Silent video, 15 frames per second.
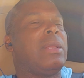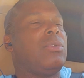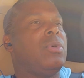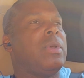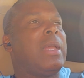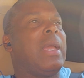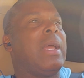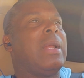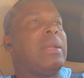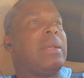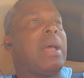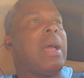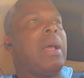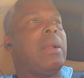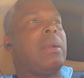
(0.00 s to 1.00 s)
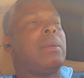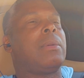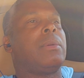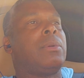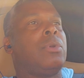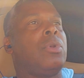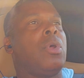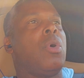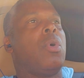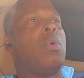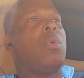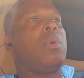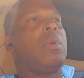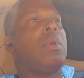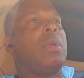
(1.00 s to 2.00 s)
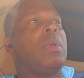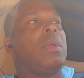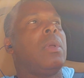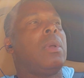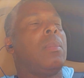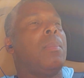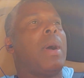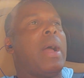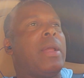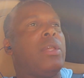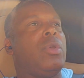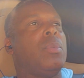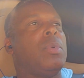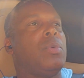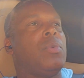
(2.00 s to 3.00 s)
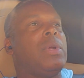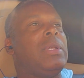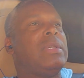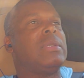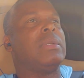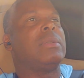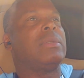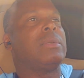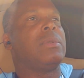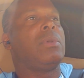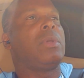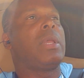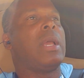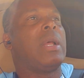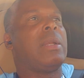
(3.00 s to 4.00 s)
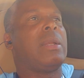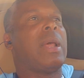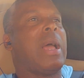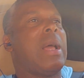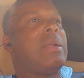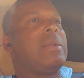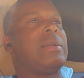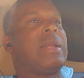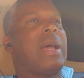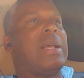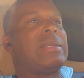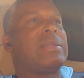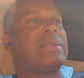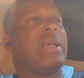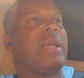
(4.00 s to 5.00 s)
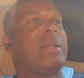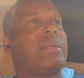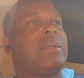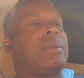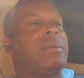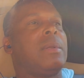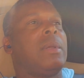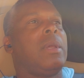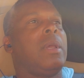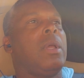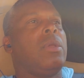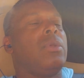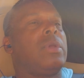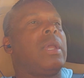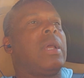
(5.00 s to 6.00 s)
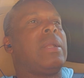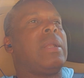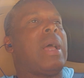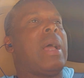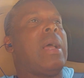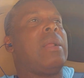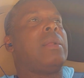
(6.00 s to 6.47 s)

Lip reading: you cannot know by human reason. You cannot dissect it. You cannot